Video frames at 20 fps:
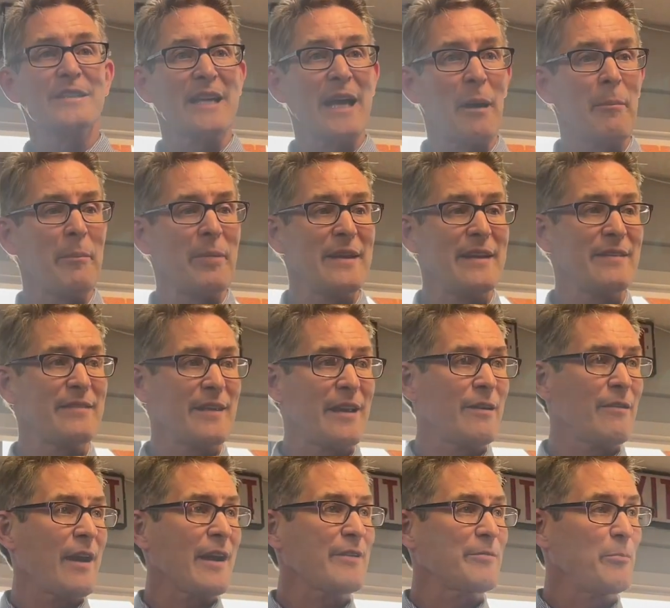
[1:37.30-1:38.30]
companies that
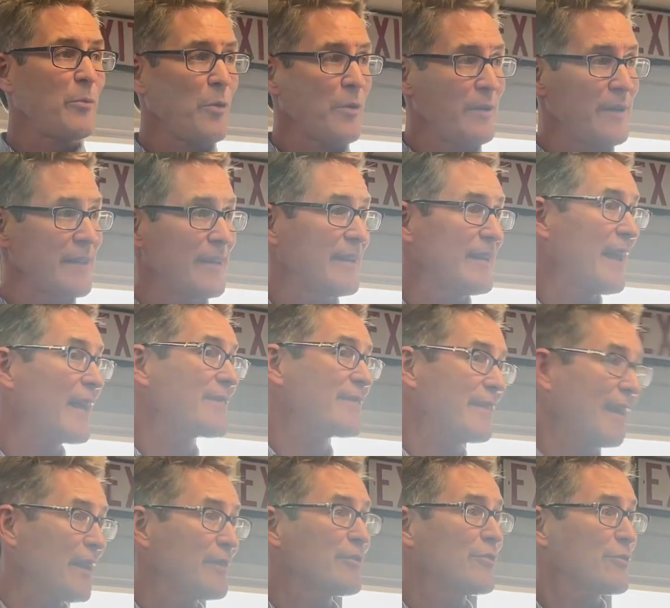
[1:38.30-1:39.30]
are exporting, and yes,
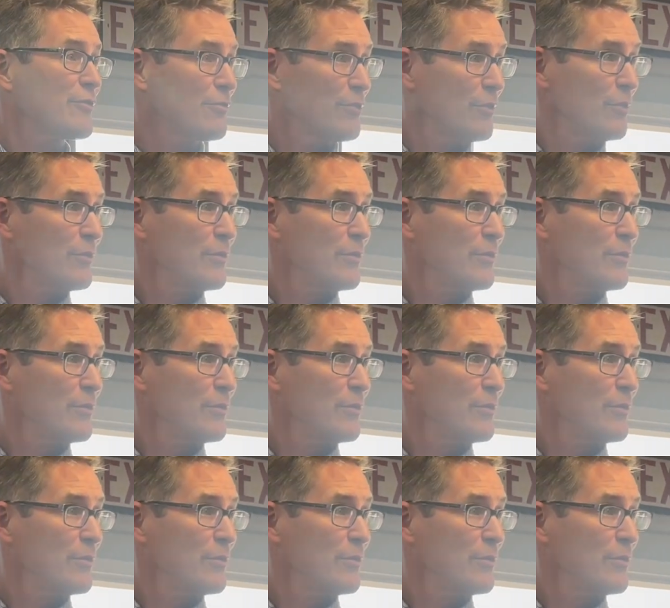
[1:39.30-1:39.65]
that's true.